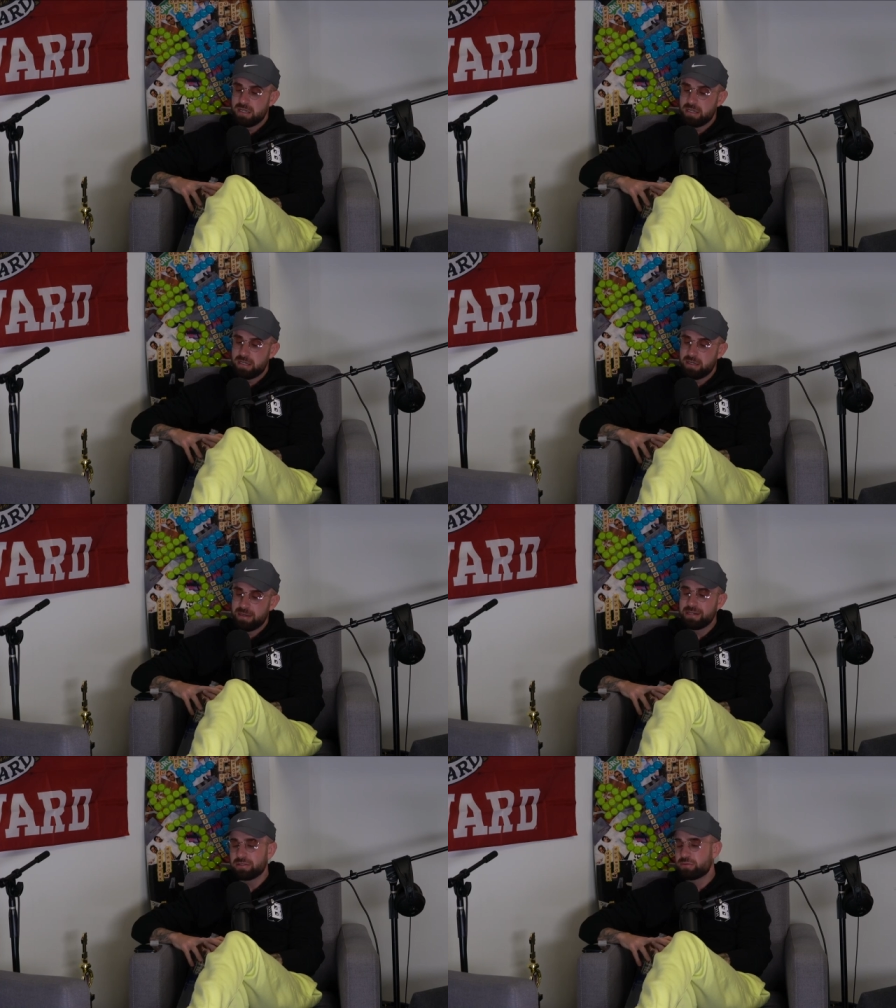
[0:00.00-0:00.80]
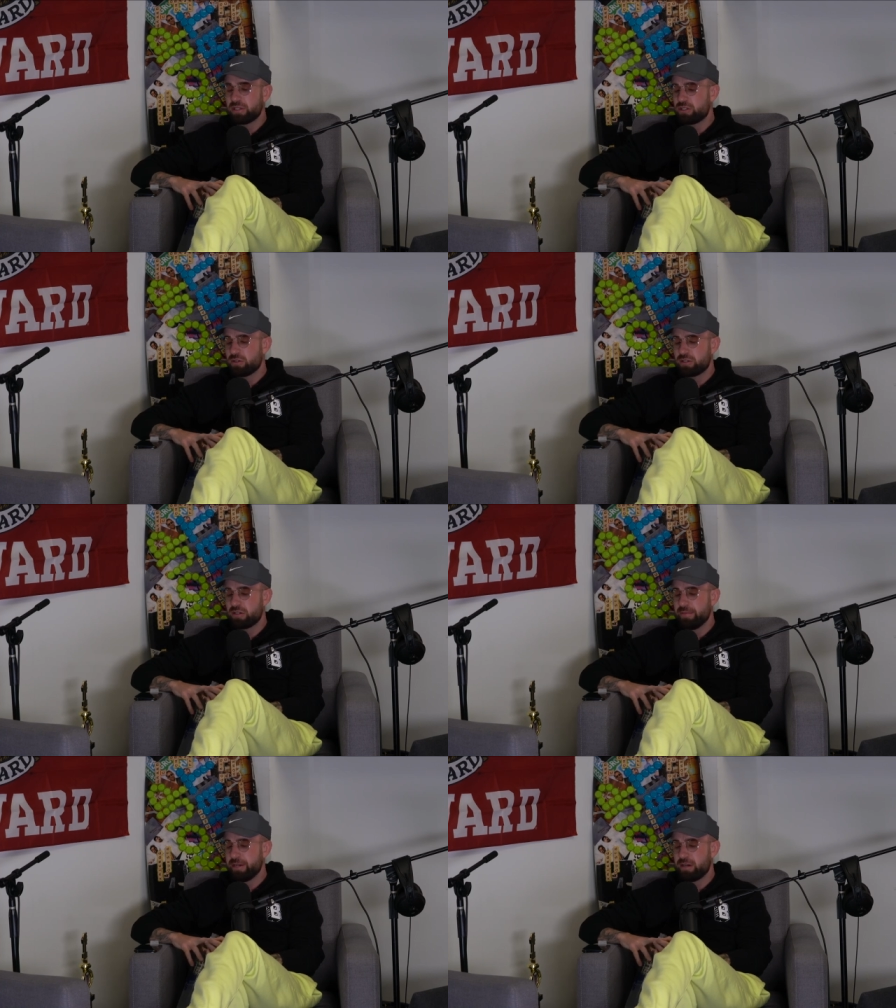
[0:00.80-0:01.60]
Uh, I know it's really short
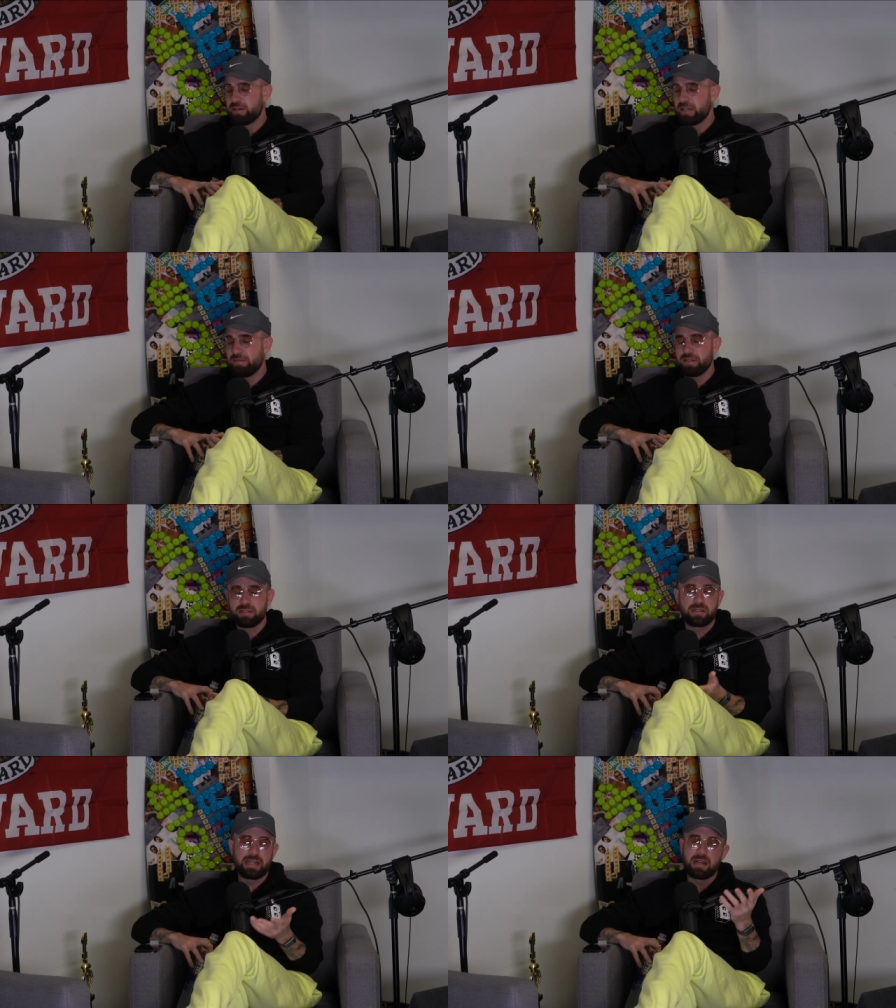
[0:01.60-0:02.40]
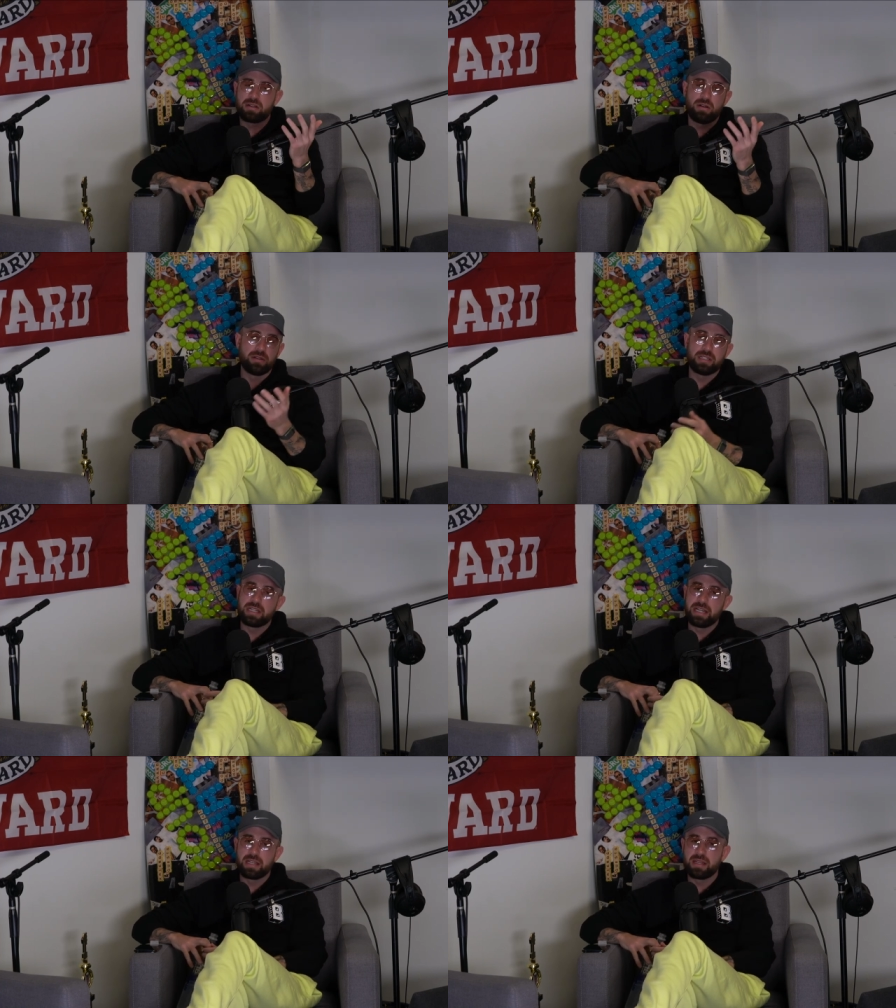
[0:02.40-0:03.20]
term and hard to even c- call this
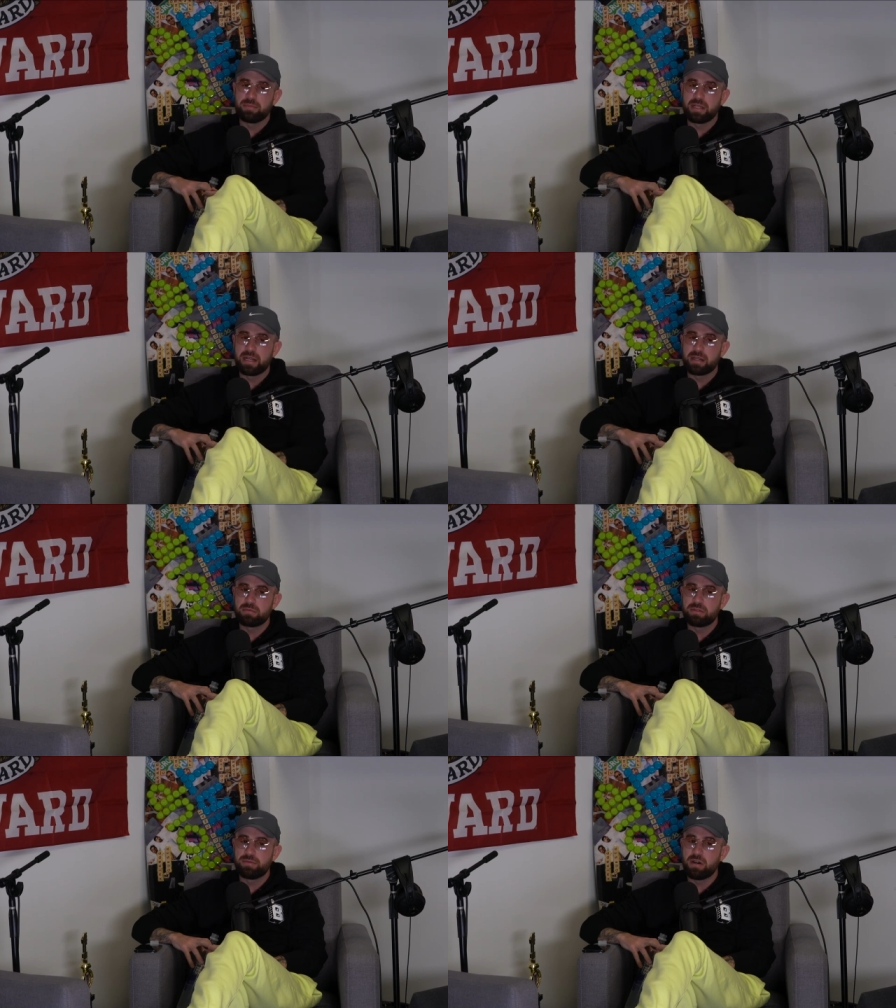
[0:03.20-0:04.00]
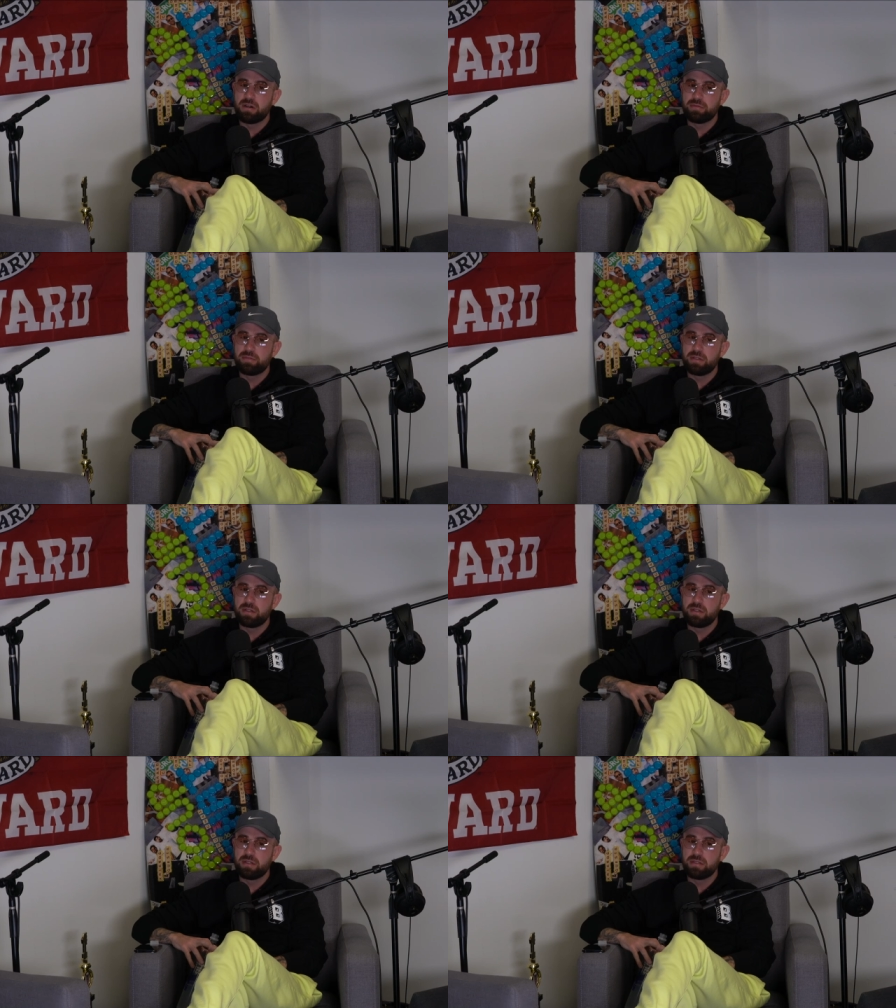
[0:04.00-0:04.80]
anything, but like Revolve
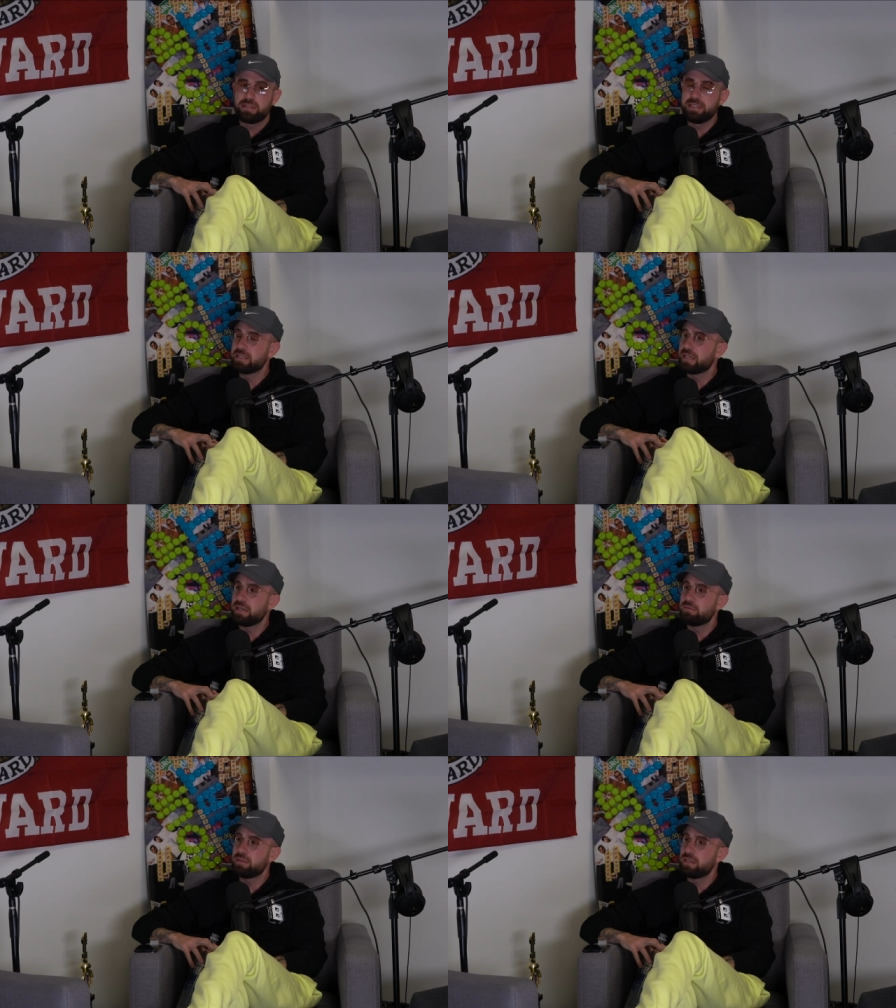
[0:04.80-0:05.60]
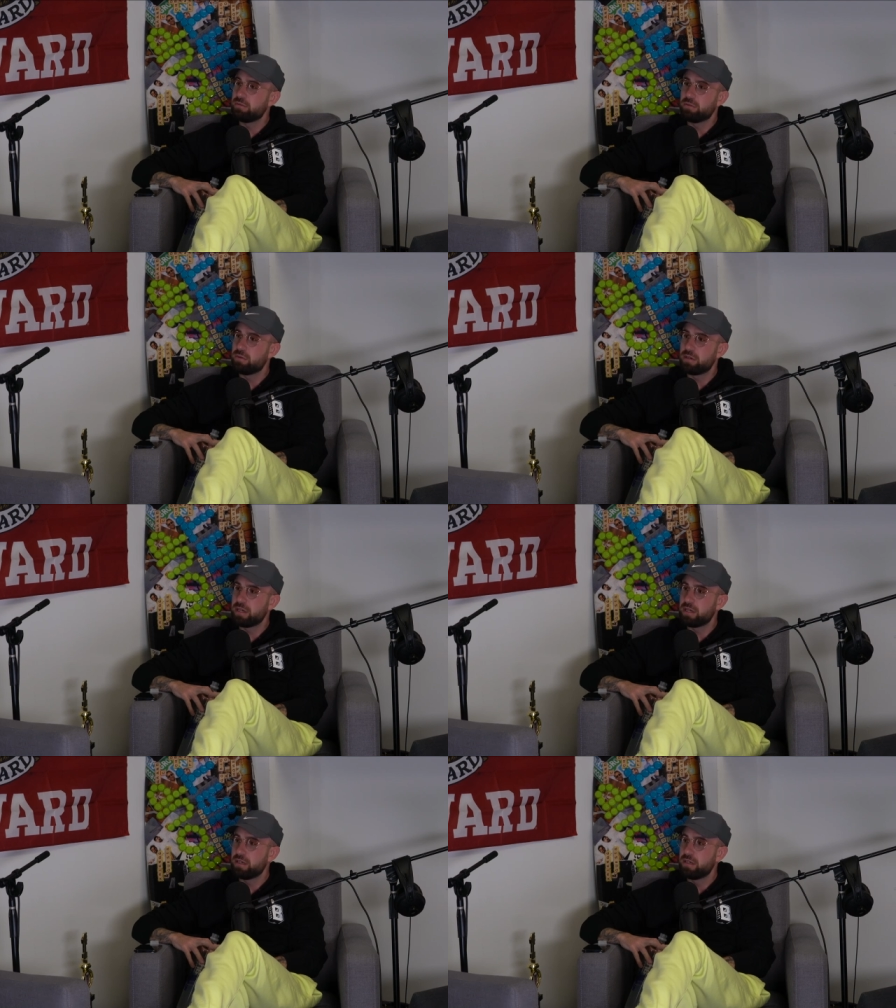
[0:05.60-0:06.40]
didn't get really
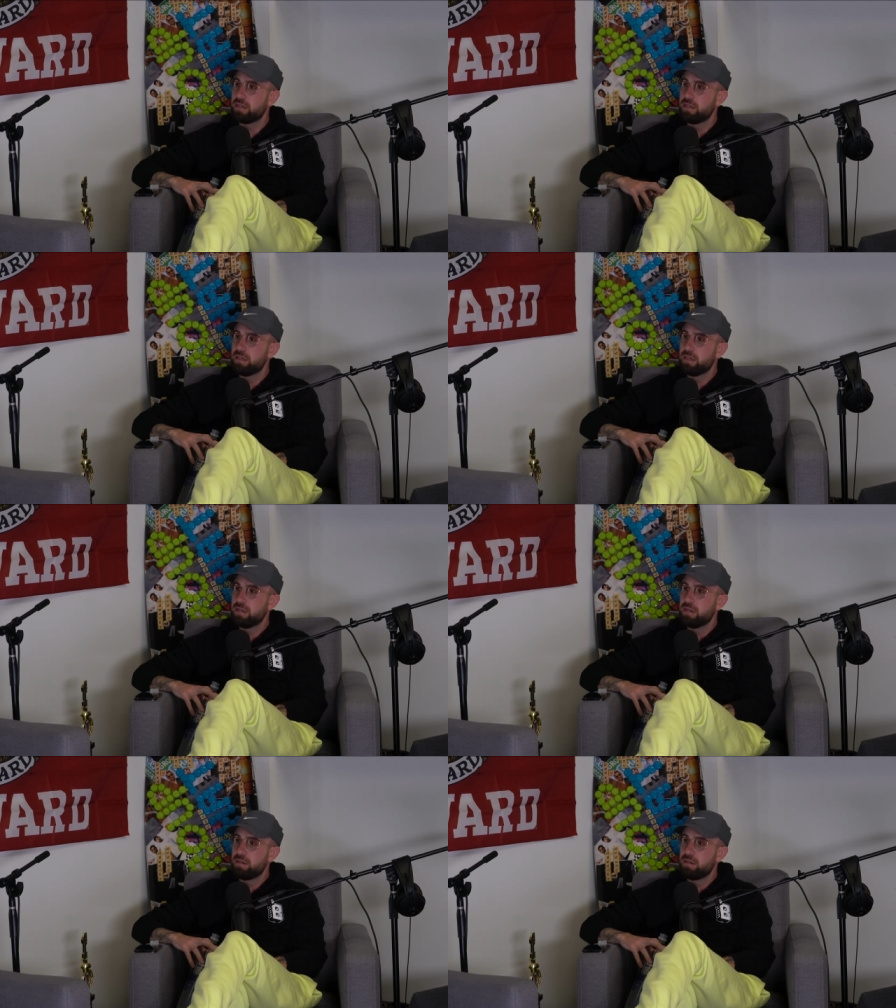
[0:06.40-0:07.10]
rewarded, and they're